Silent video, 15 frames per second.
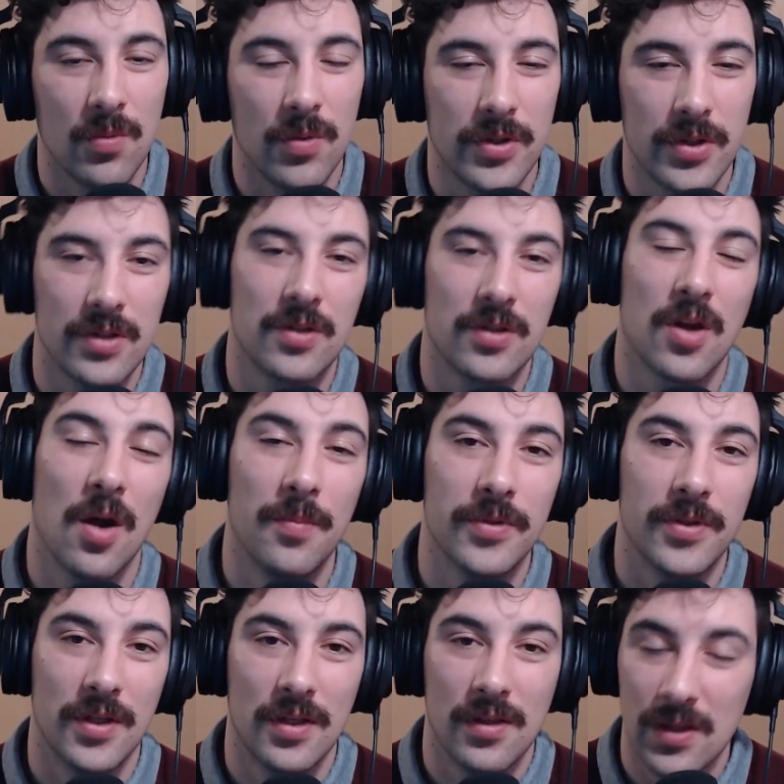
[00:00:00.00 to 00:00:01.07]
which it comes
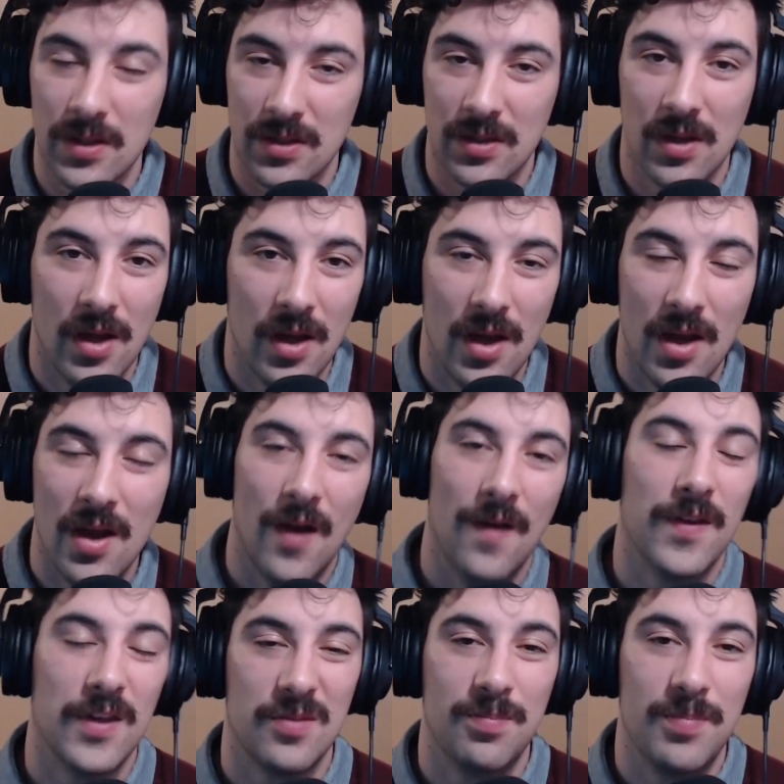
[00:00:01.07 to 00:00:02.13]
in this
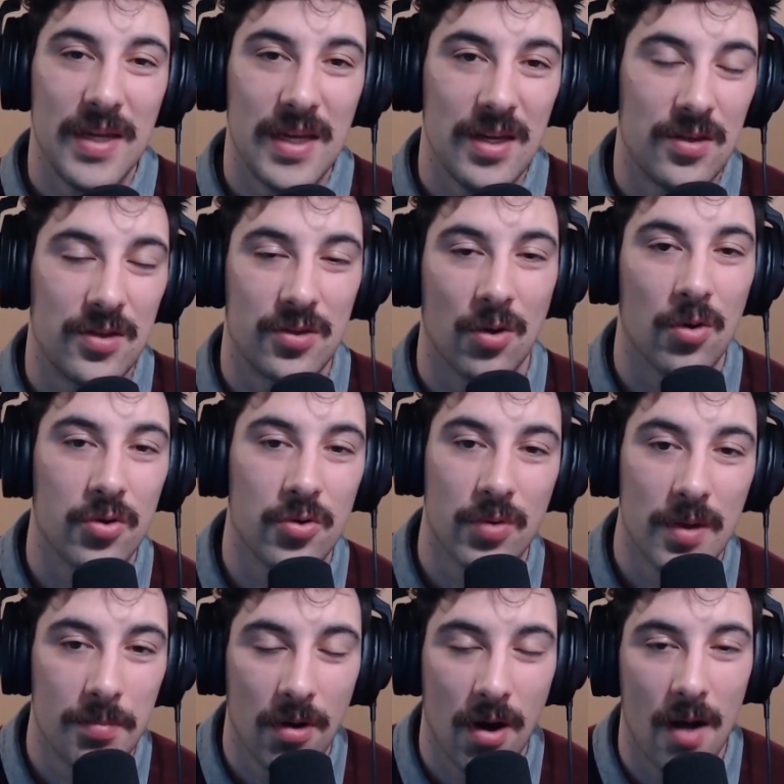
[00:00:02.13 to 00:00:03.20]
bead
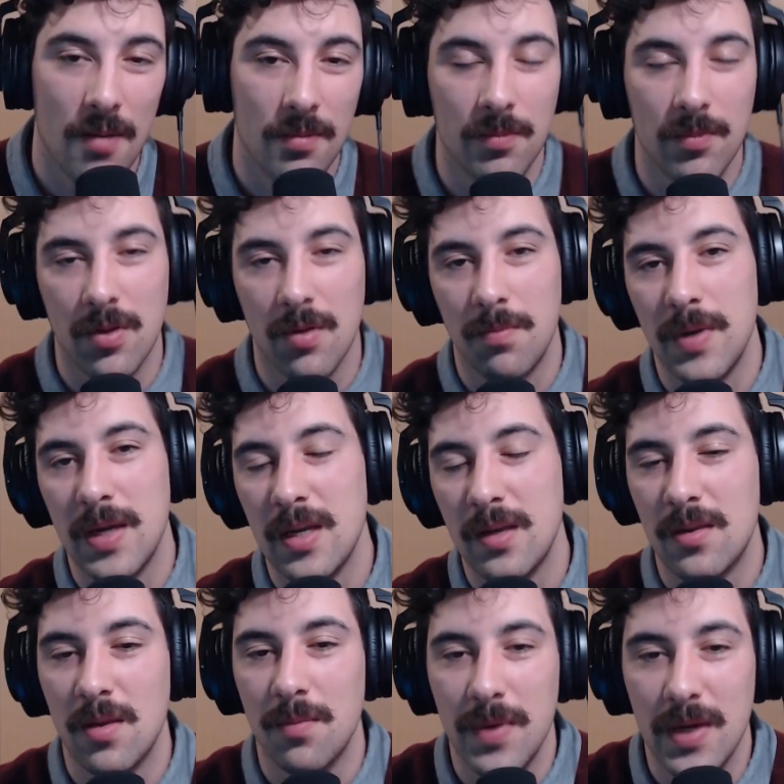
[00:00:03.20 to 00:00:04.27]
surgery problem, or the
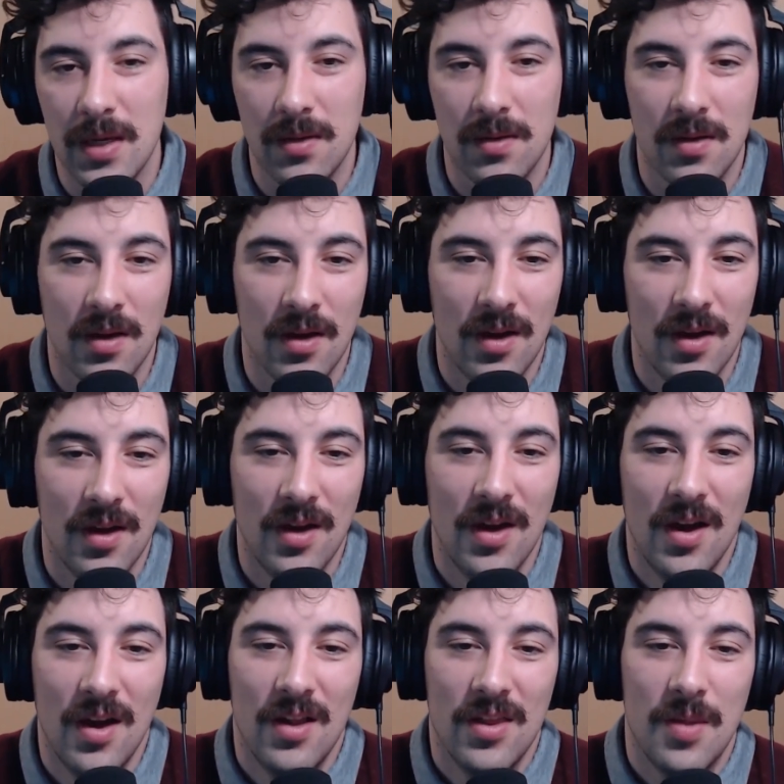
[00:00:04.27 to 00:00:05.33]

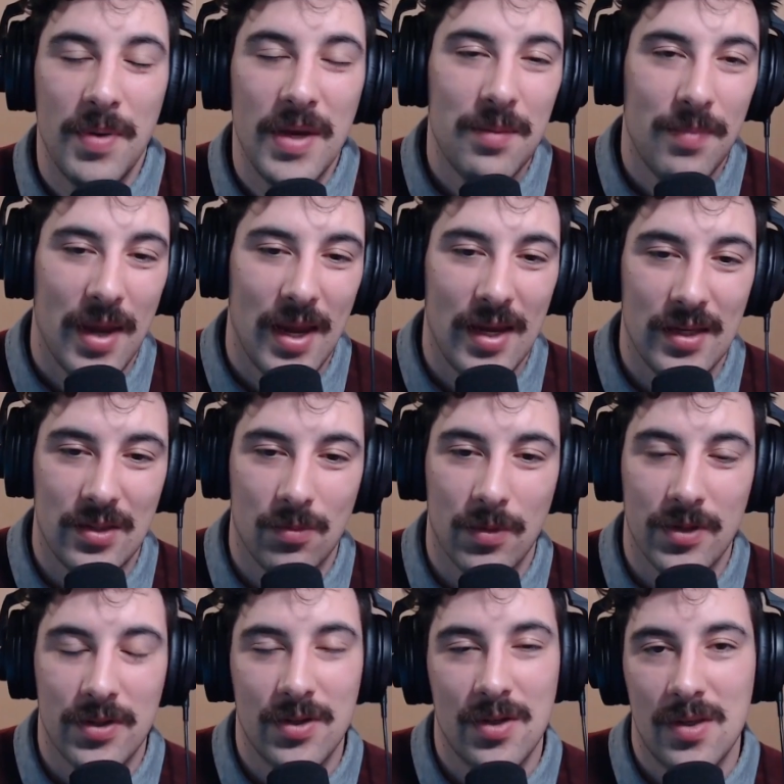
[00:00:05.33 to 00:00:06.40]
bead maze,
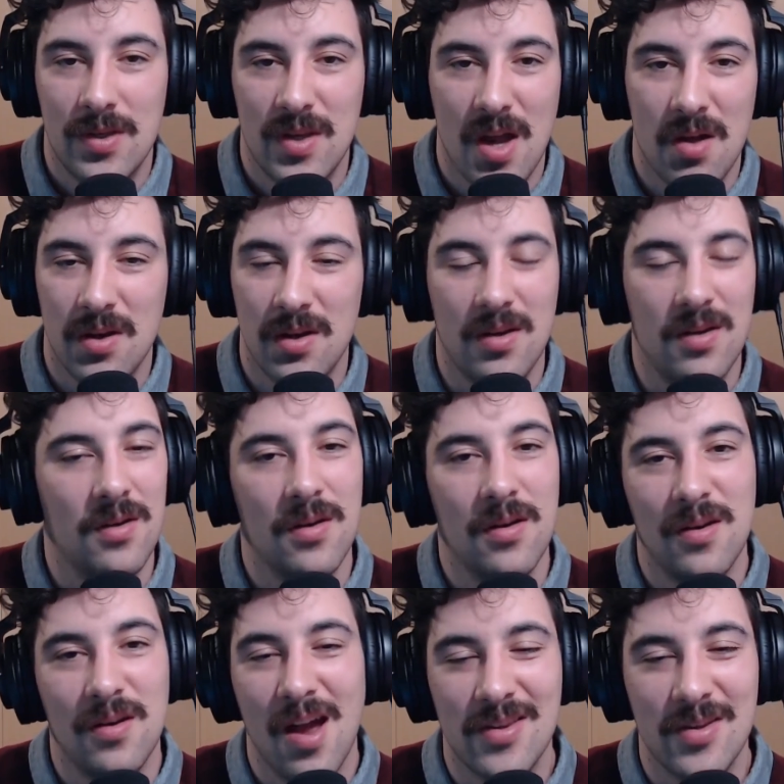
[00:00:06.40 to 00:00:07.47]
which sounded
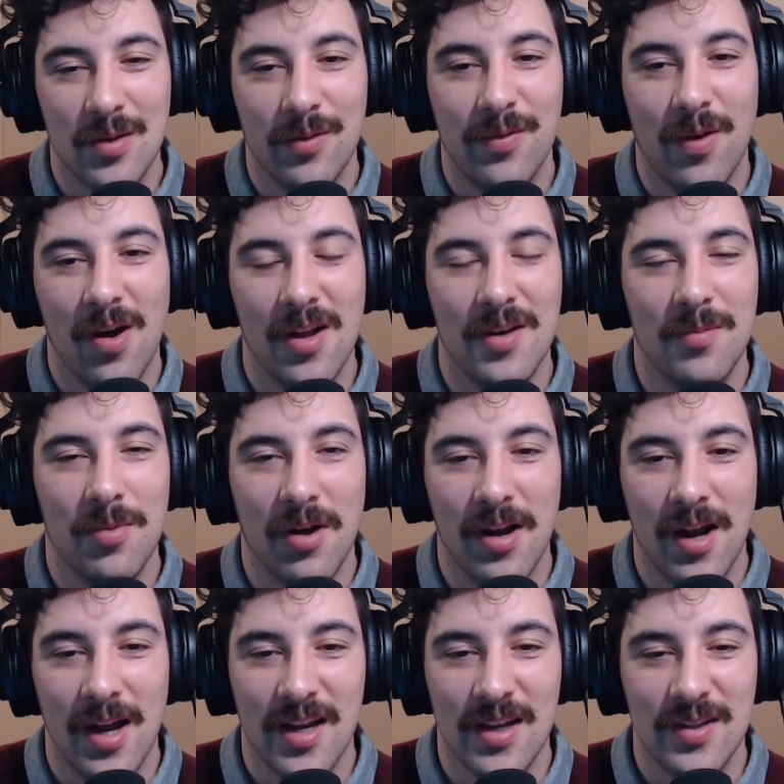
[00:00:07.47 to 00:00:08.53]
not so fun, but
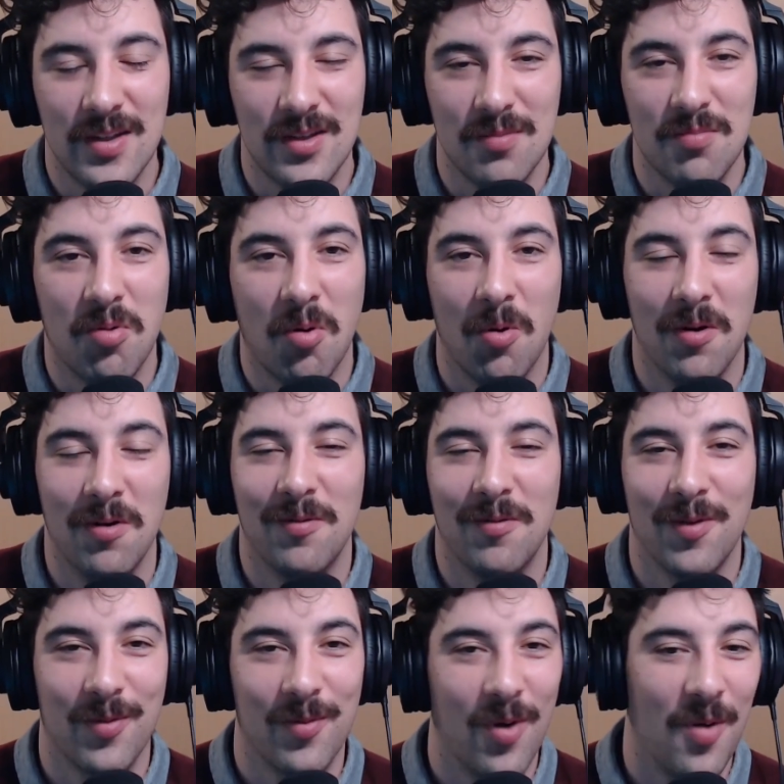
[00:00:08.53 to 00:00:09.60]
I guess it's important
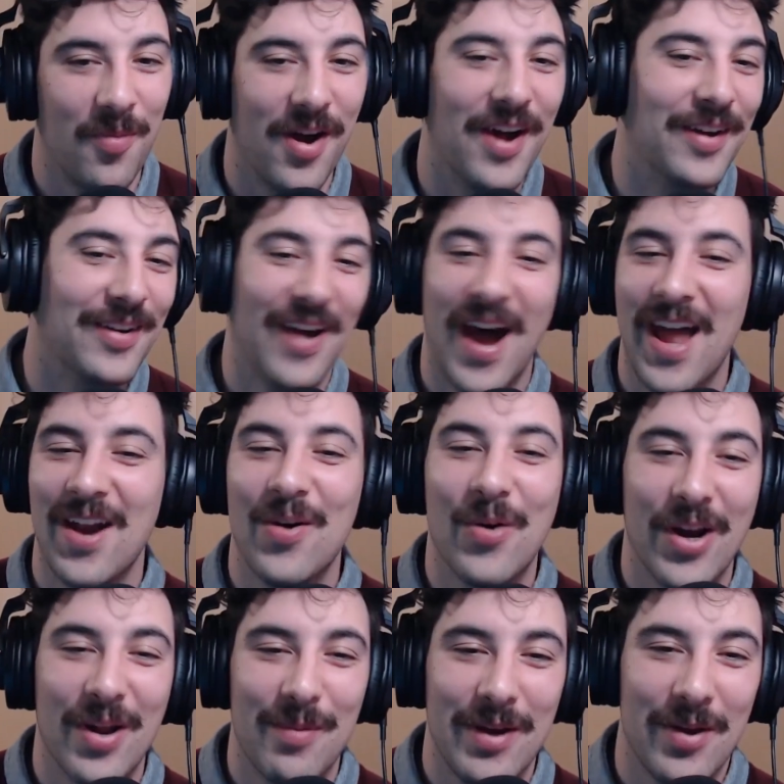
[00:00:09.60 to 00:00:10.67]
for the robot. I don't
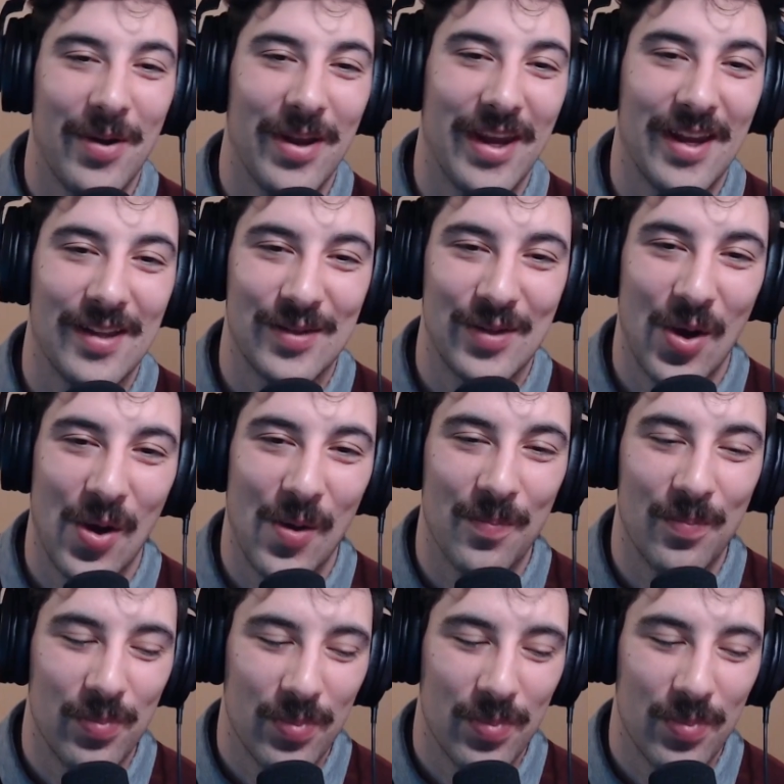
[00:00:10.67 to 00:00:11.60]
want to be doing it. So